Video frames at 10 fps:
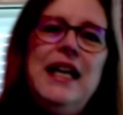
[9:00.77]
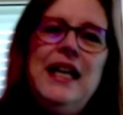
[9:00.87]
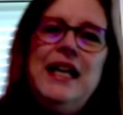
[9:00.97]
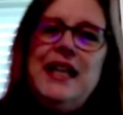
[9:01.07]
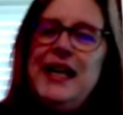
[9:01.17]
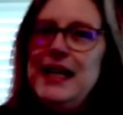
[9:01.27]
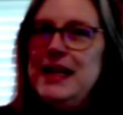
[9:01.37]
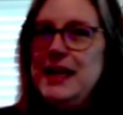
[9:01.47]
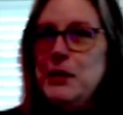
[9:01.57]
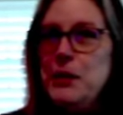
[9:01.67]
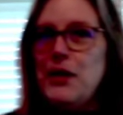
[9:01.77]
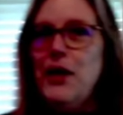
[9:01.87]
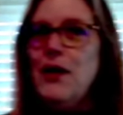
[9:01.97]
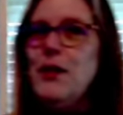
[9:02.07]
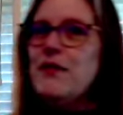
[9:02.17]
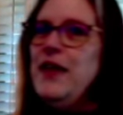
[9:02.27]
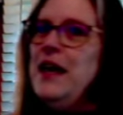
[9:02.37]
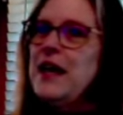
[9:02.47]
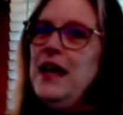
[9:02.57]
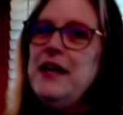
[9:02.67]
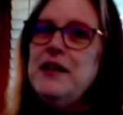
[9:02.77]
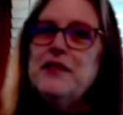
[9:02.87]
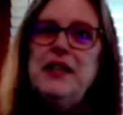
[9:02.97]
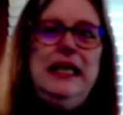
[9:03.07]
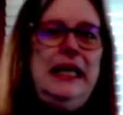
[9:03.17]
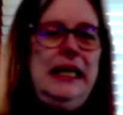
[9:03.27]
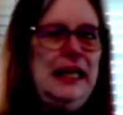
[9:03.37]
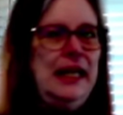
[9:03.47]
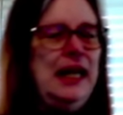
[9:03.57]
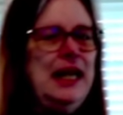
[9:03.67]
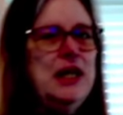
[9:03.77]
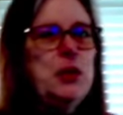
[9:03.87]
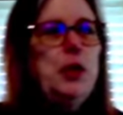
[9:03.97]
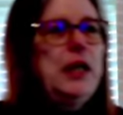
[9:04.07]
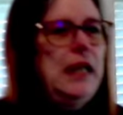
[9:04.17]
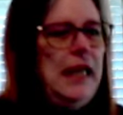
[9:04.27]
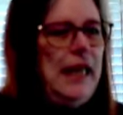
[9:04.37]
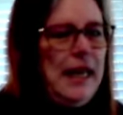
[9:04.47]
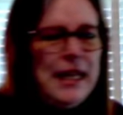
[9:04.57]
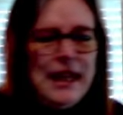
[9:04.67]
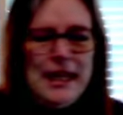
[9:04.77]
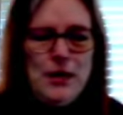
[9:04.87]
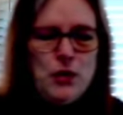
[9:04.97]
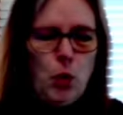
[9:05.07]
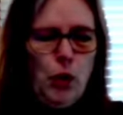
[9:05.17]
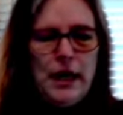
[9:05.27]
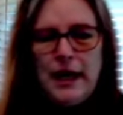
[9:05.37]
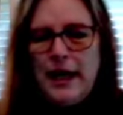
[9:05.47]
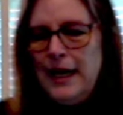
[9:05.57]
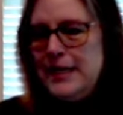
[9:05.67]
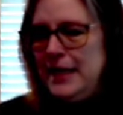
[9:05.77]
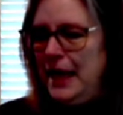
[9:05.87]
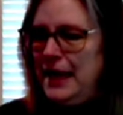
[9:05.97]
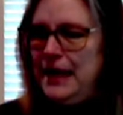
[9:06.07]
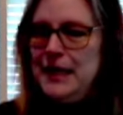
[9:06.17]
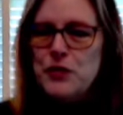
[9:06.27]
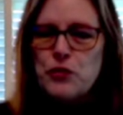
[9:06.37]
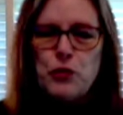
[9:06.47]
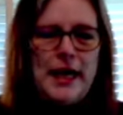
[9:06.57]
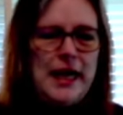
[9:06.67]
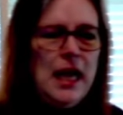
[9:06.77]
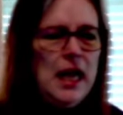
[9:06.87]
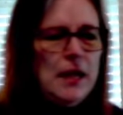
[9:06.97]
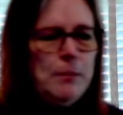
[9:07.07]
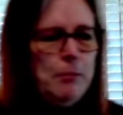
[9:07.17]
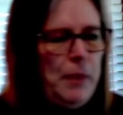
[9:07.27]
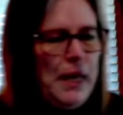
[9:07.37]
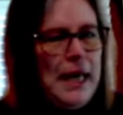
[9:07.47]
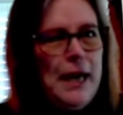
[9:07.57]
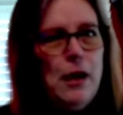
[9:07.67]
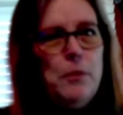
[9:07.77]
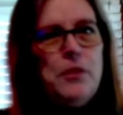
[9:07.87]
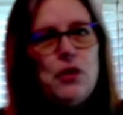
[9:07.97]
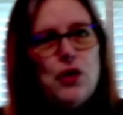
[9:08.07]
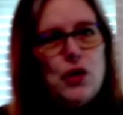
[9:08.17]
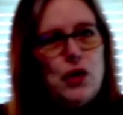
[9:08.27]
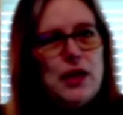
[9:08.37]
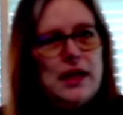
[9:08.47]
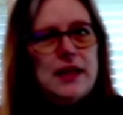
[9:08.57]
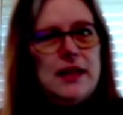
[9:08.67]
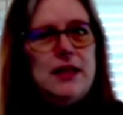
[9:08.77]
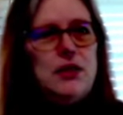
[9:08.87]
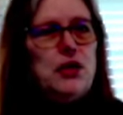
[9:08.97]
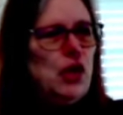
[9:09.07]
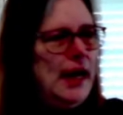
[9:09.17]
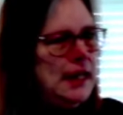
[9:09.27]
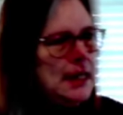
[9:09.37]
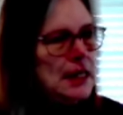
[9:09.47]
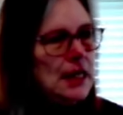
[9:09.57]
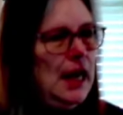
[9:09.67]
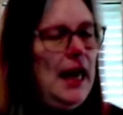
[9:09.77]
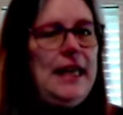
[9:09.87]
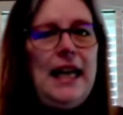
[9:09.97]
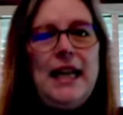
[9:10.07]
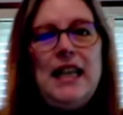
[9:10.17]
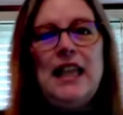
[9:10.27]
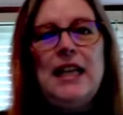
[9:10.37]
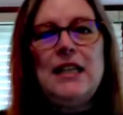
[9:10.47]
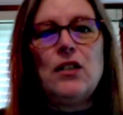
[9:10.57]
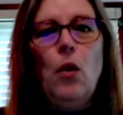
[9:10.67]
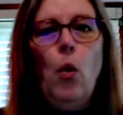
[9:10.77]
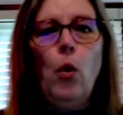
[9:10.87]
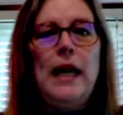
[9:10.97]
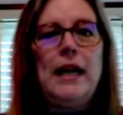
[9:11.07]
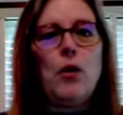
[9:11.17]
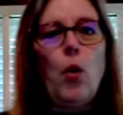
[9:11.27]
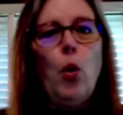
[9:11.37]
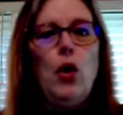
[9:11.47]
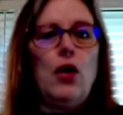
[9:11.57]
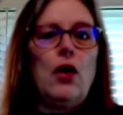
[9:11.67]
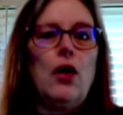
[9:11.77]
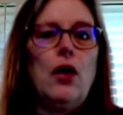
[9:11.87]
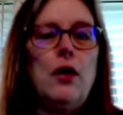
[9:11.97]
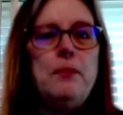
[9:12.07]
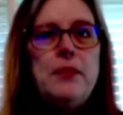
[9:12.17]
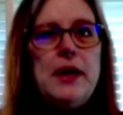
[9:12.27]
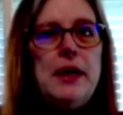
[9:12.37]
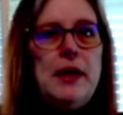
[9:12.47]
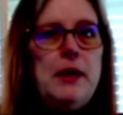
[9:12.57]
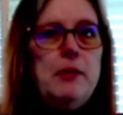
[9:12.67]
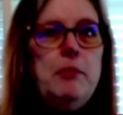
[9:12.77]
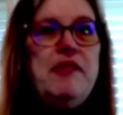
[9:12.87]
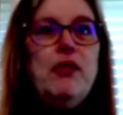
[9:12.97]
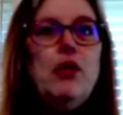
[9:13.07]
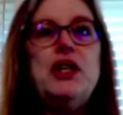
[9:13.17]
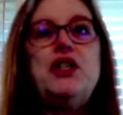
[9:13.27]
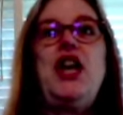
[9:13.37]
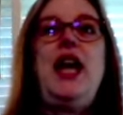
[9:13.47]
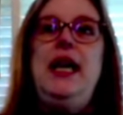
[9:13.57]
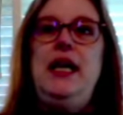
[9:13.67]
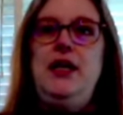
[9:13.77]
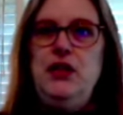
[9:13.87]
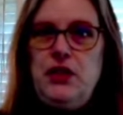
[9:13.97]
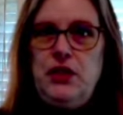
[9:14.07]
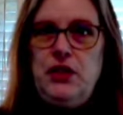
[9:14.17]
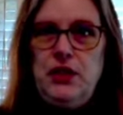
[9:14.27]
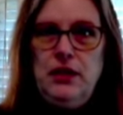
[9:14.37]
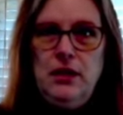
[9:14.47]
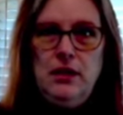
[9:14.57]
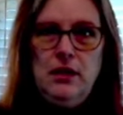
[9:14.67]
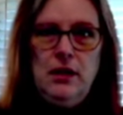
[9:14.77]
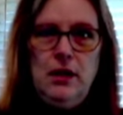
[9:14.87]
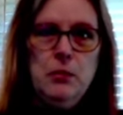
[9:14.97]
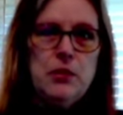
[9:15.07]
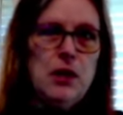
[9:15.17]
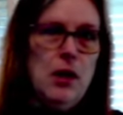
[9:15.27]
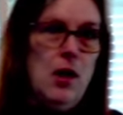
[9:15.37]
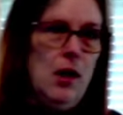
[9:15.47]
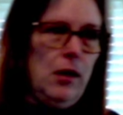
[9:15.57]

The idea with all of that kind of cleaning is we're getting things organized, getting things ready, picking up the dirt and the detritus, getting things or in order before a change comes along.